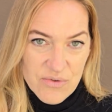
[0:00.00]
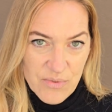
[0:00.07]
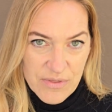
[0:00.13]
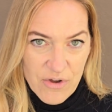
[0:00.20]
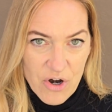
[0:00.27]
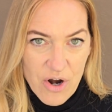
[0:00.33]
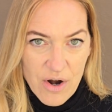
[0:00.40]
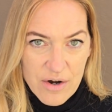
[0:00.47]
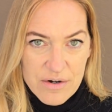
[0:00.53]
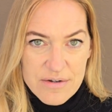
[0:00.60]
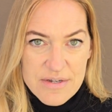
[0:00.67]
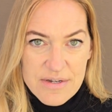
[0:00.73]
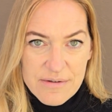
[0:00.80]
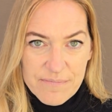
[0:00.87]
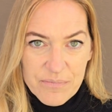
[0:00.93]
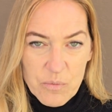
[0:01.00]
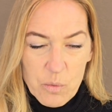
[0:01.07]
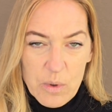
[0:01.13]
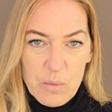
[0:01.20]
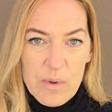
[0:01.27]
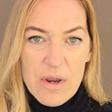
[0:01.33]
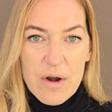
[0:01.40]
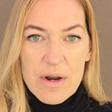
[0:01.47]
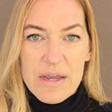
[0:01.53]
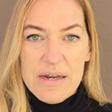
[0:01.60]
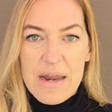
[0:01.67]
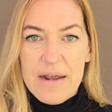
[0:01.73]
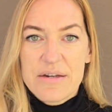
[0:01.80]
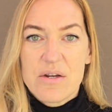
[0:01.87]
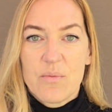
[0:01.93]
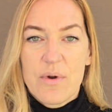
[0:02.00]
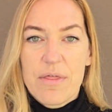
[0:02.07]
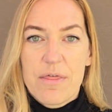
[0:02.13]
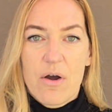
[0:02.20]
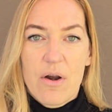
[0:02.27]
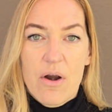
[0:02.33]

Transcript: with our heart, when we are connected with our